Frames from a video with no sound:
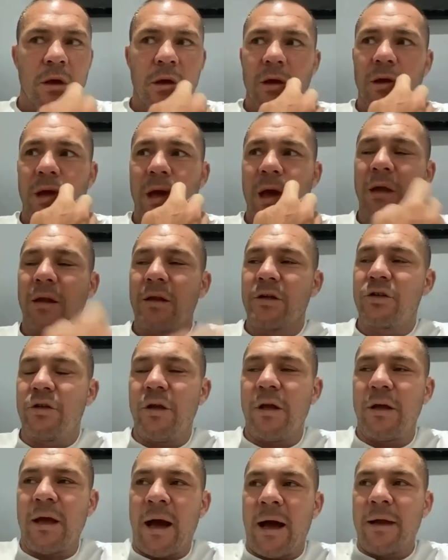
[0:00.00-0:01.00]
Yeah, listen,
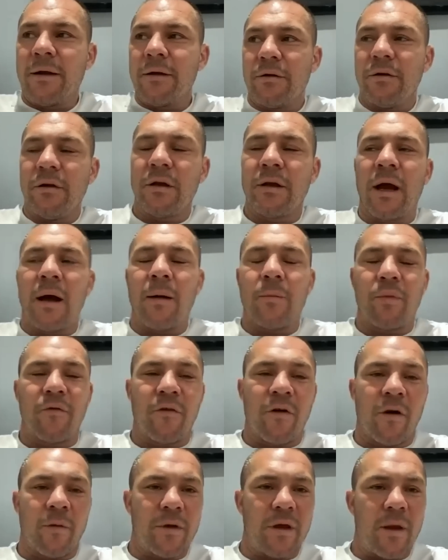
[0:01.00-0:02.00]
you can't you can't
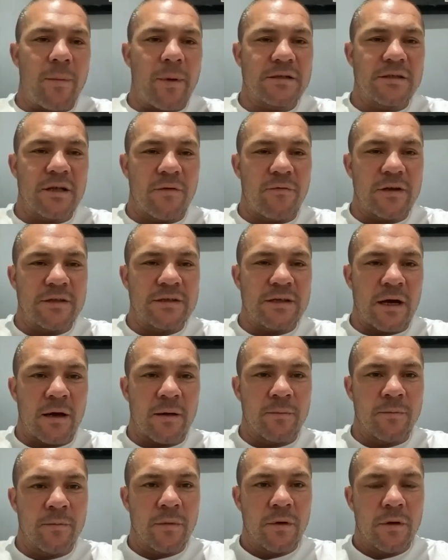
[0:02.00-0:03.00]
perform at your best every
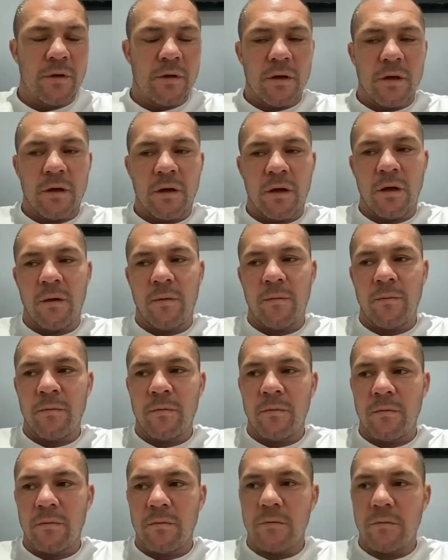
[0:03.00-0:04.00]
time.
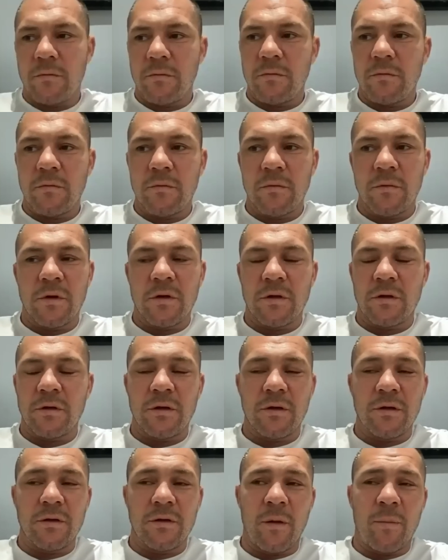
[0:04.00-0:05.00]
Um, the,
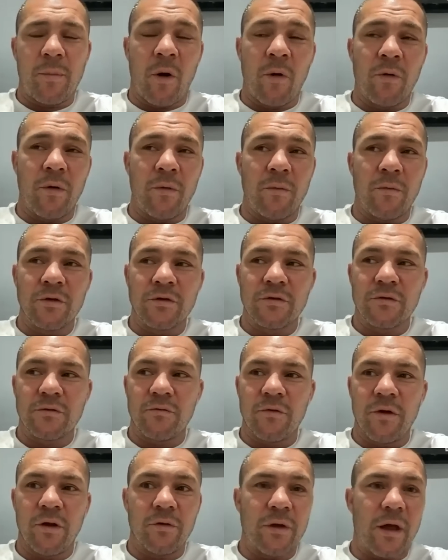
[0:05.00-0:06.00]
the, the opponent was
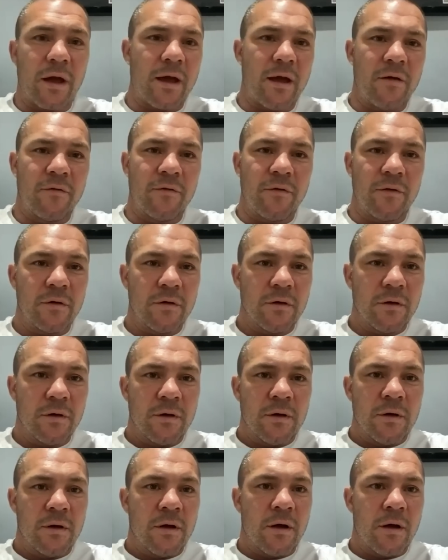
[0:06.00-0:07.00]
real negative.
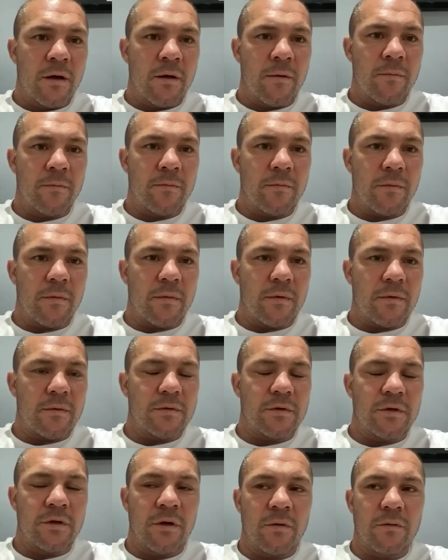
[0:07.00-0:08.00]
Um,
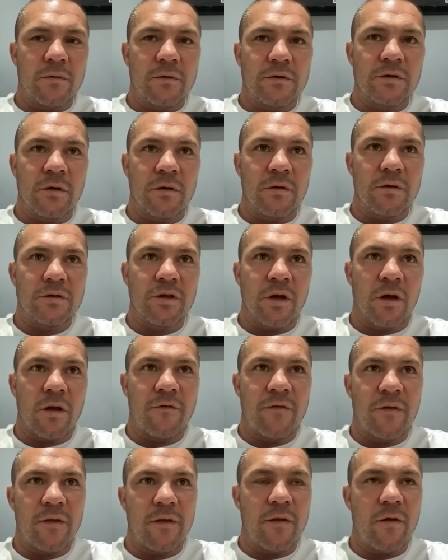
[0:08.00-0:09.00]
you know, so so I
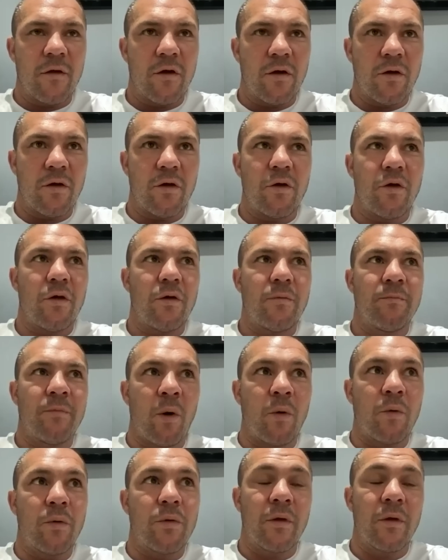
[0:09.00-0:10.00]
think they hurt,
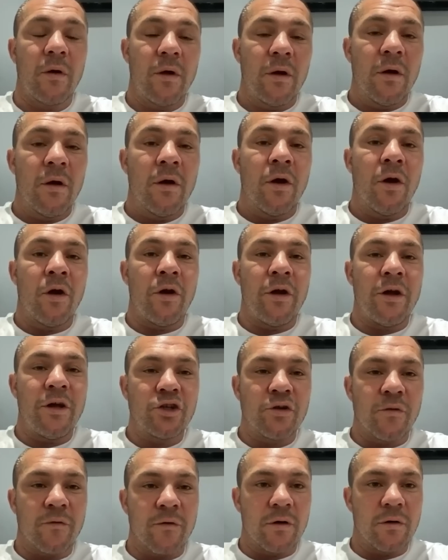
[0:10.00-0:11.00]
both hurt
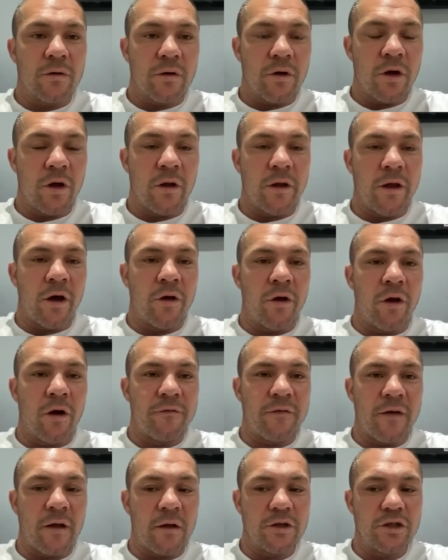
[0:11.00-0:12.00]
each other early on or
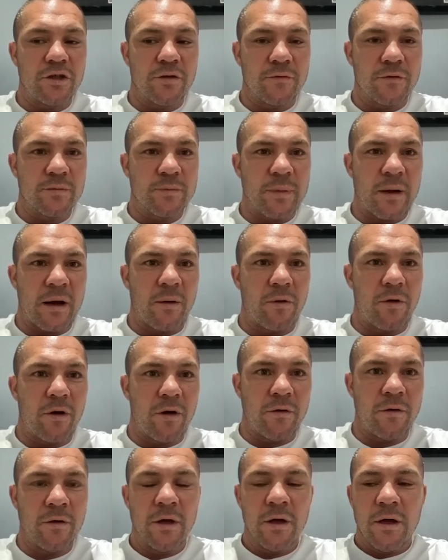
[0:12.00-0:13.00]
felt each other's power,
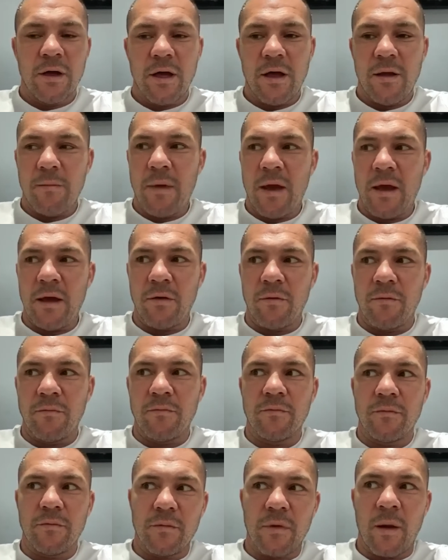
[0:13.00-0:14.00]
and it made
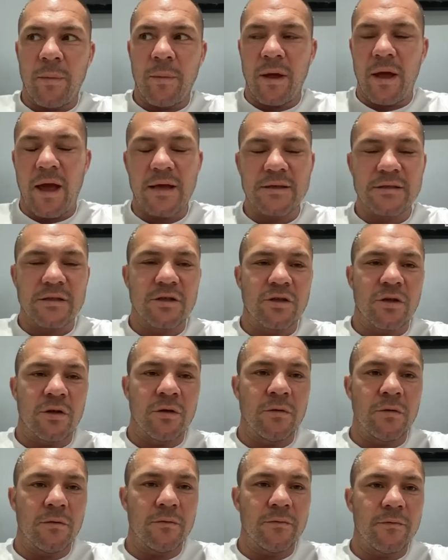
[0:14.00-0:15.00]
them a bit
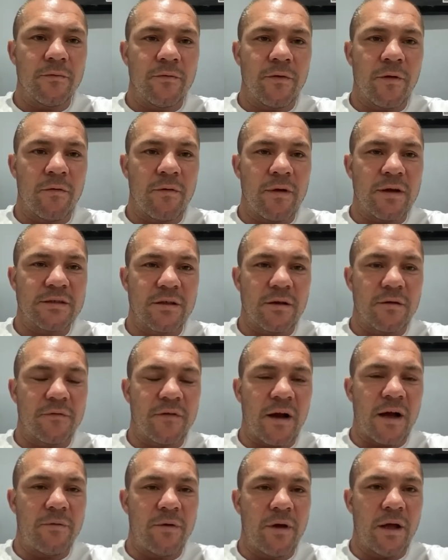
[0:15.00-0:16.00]
hesitant for the rest of the
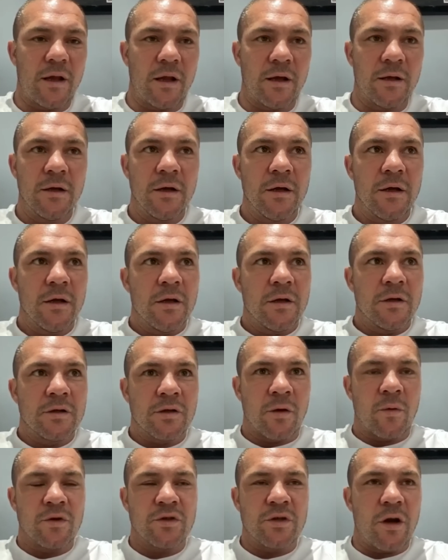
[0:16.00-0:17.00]
fight, really.
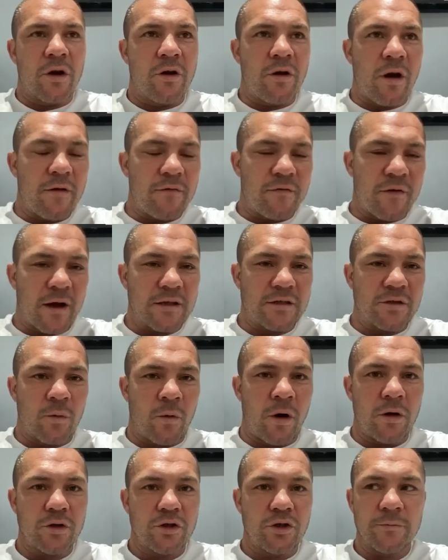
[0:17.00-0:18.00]
So it wasn't a great fight to
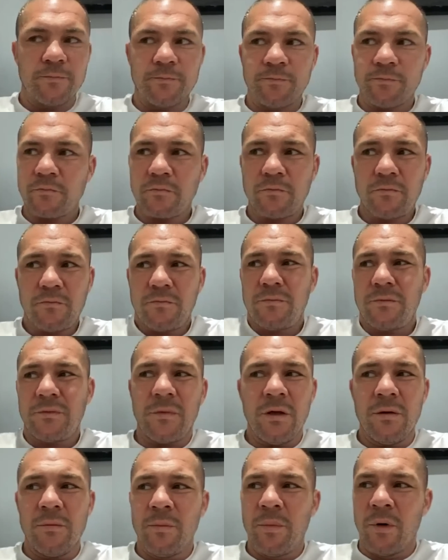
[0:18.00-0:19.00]
watch,
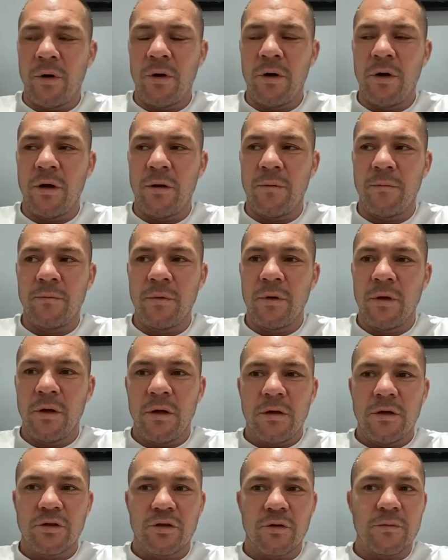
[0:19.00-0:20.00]
but um,
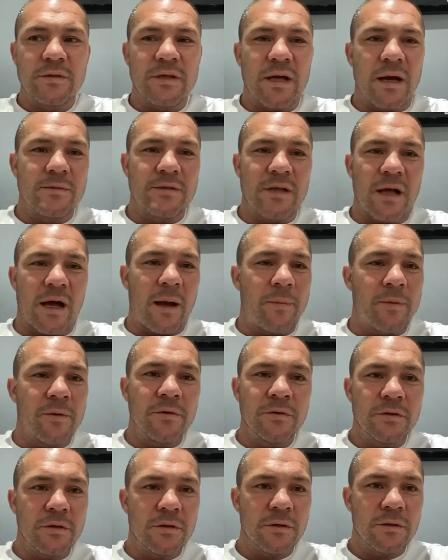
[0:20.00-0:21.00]
sometimes that
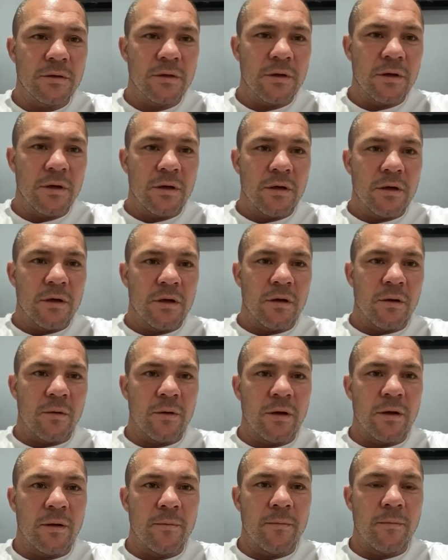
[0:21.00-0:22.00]
happens. You
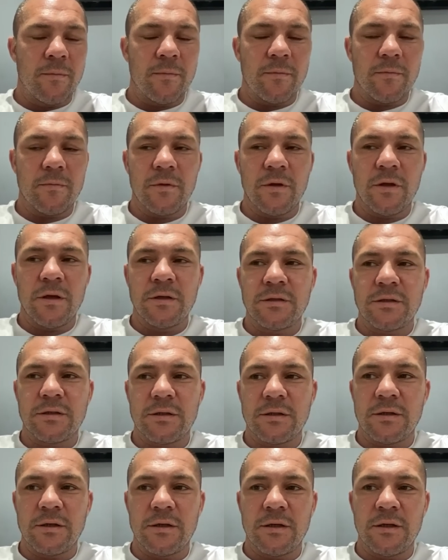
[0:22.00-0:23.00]
know, um,
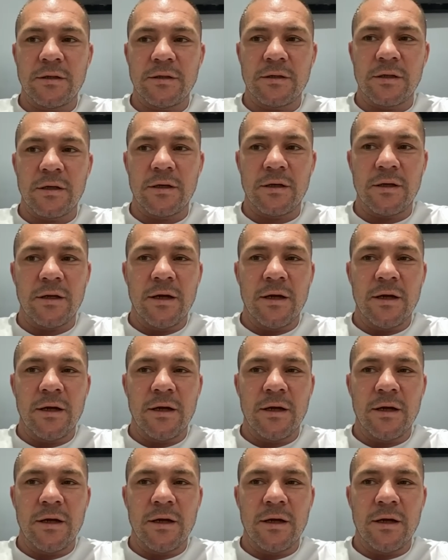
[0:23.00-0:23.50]
he's he's a,